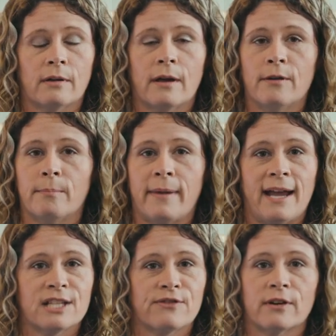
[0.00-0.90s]
will go to
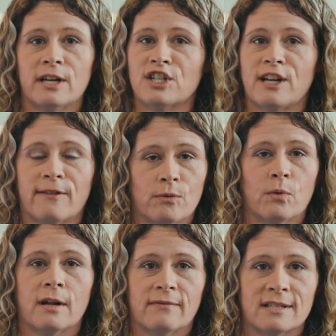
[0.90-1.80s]
bats for each and every
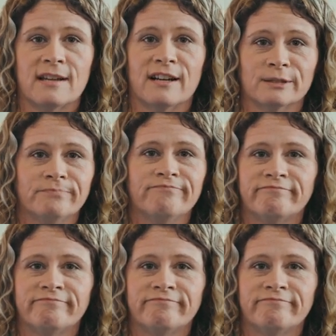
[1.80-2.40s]
one of us here.